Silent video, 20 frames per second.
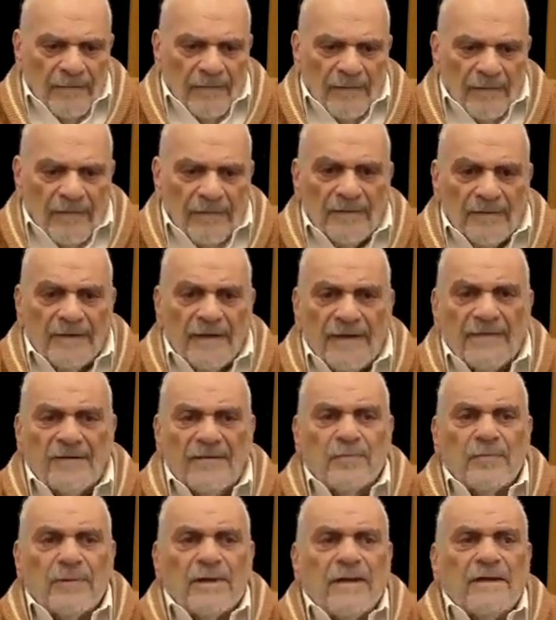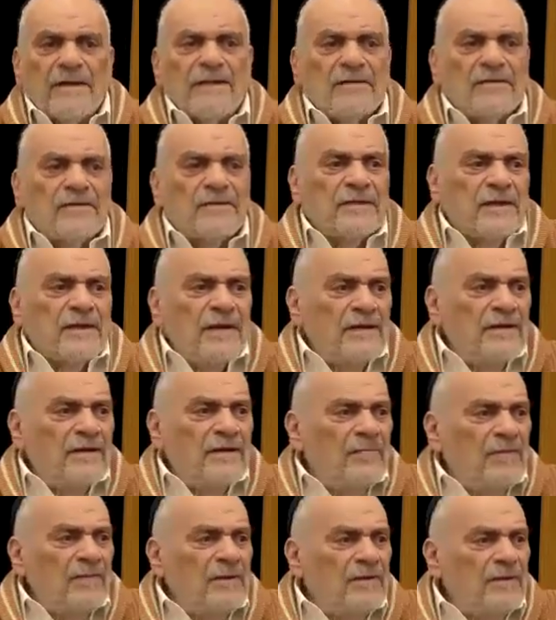Is that the plagues
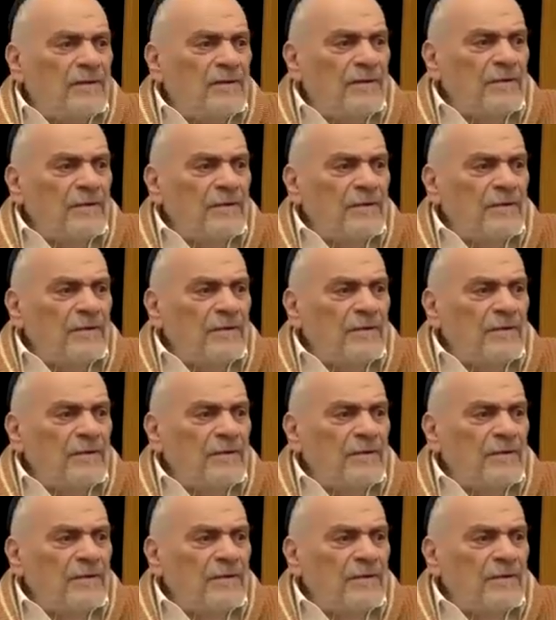came